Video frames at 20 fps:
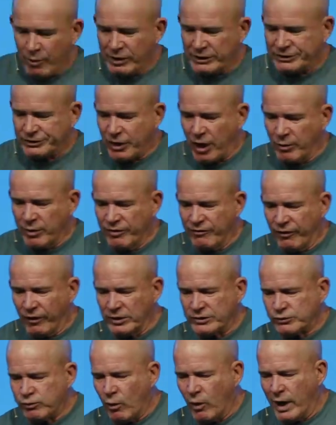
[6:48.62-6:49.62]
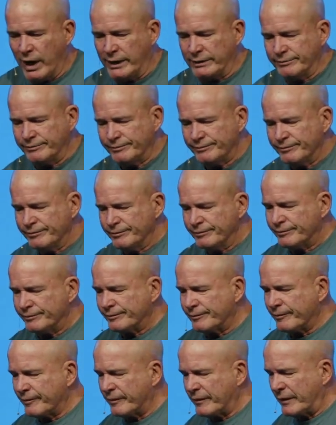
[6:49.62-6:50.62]
we're going to start with verse 1.
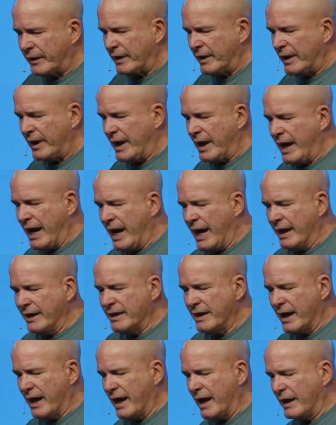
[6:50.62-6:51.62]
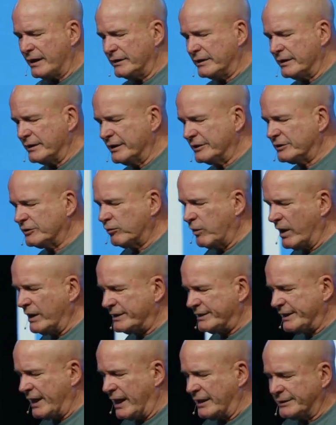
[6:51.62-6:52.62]
And this is what
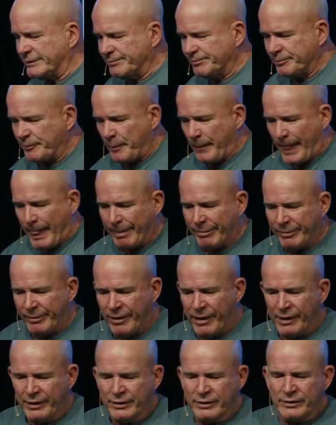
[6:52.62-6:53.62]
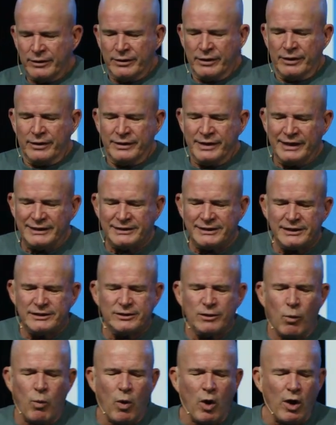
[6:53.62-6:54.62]
it says. This is
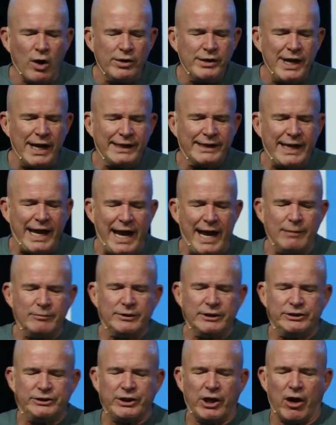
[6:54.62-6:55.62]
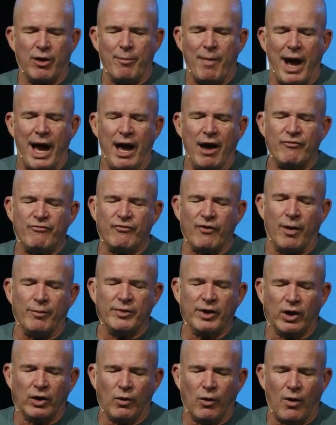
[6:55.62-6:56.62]
the word that came to Jeremiah from
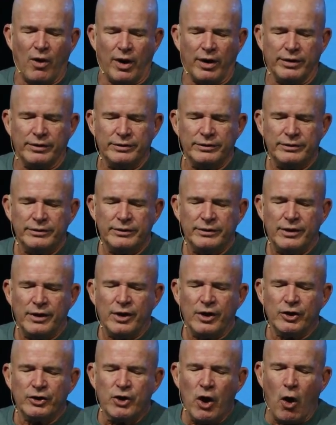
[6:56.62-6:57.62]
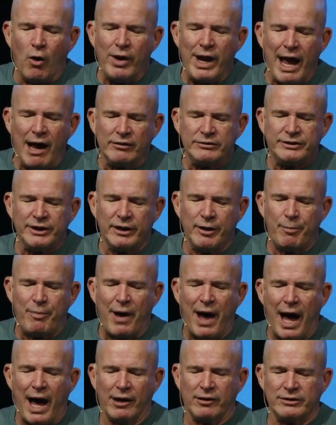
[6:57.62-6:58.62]
the Lord. Go down to the
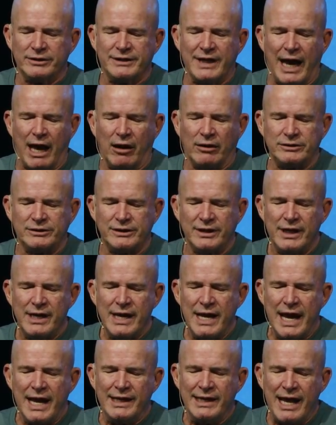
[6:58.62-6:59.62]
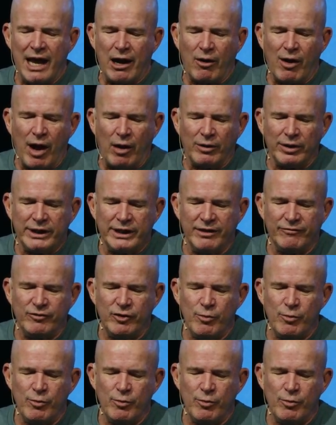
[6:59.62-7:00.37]
potter's house, and there I will give